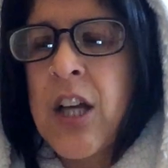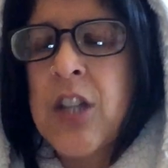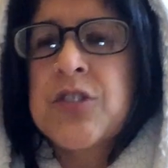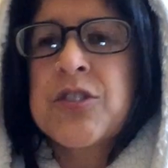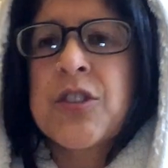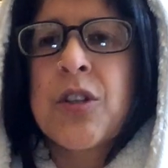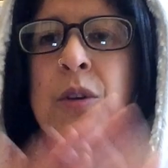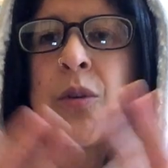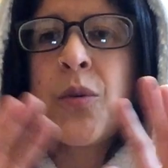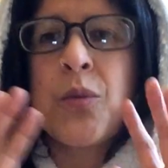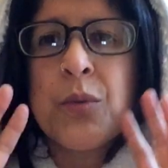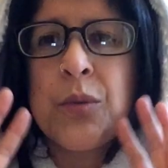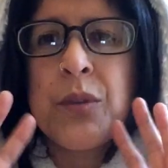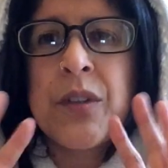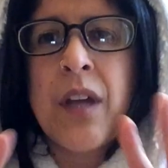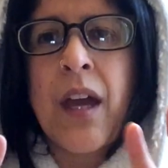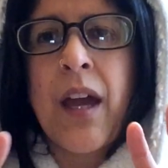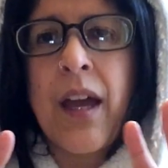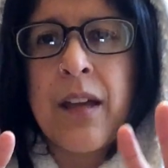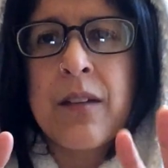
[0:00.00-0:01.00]
So
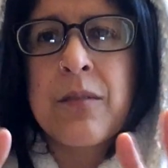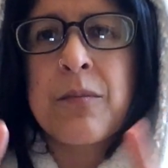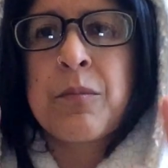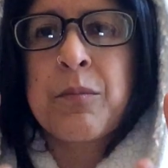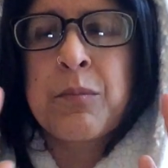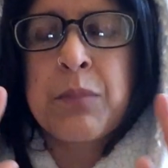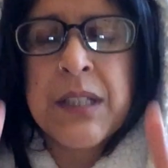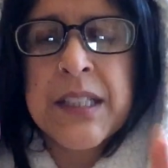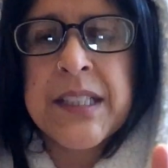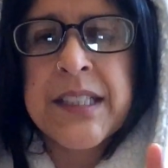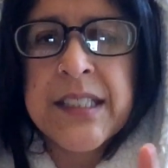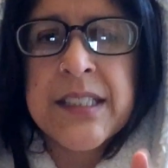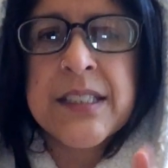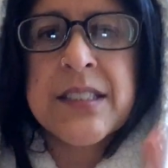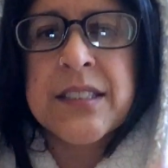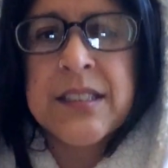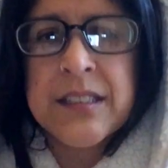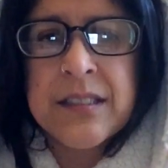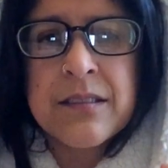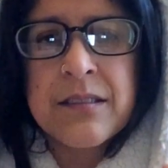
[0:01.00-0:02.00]
yeah,
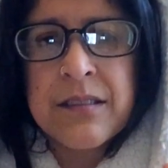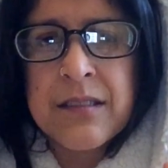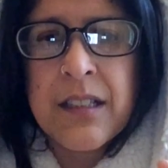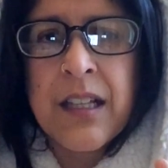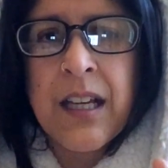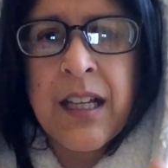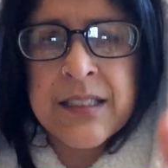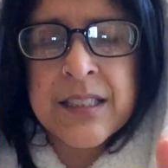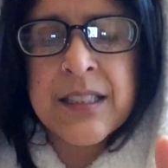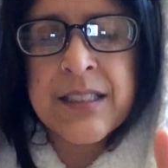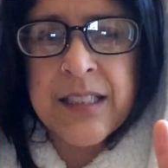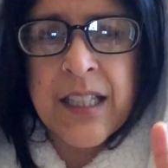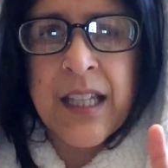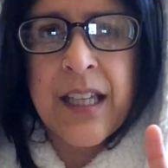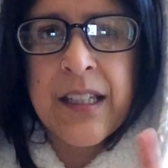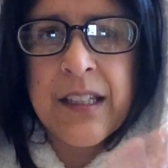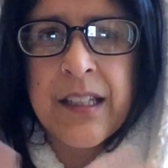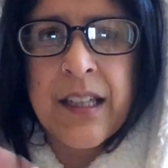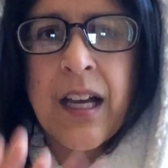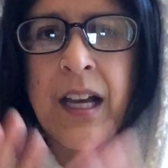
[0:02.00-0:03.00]
please, as I
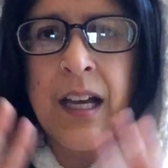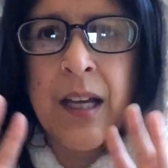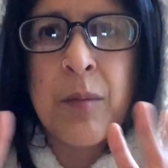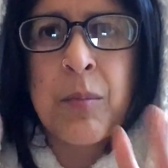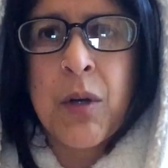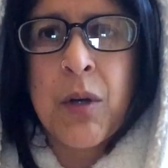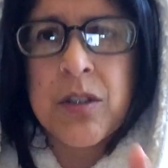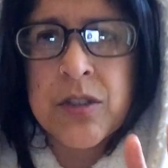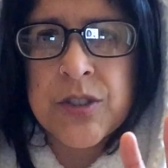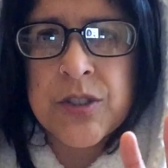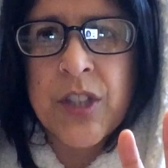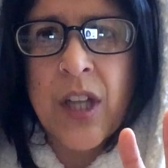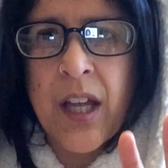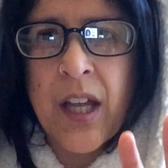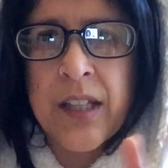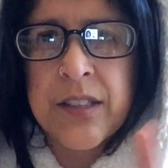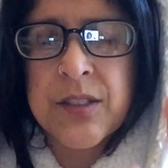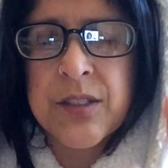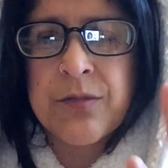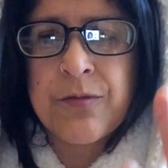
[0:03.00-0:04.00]
say, I
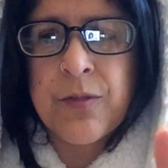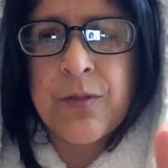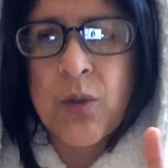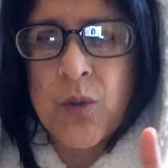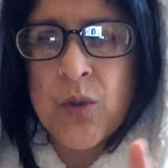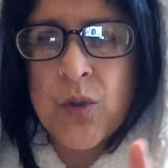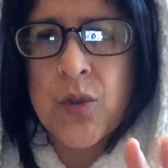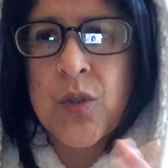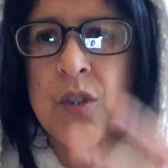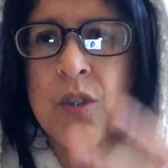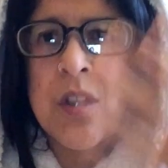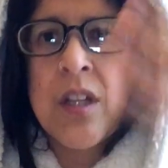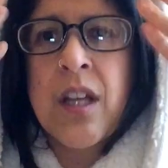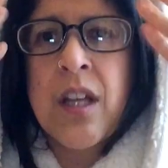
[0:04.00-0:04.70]
apologise for